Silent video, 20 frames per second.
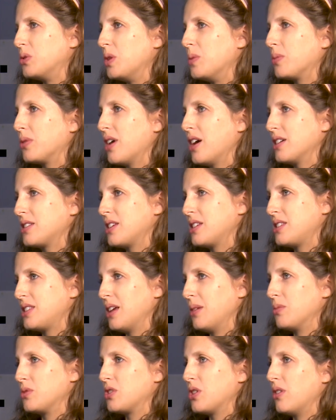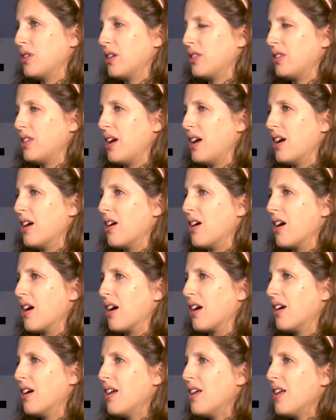do we process them so that they
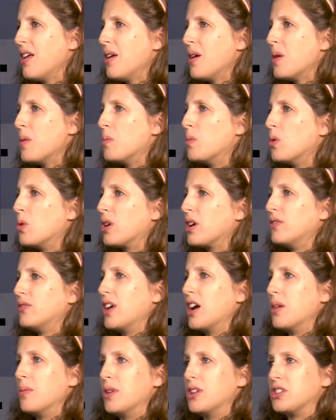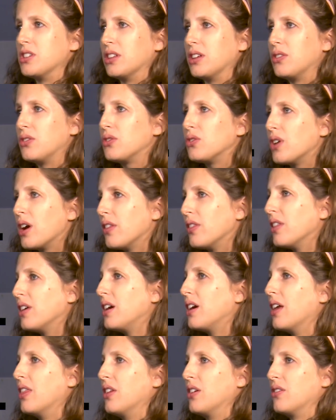are more environmentally
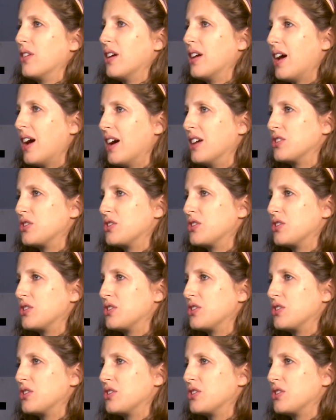friendly and they're not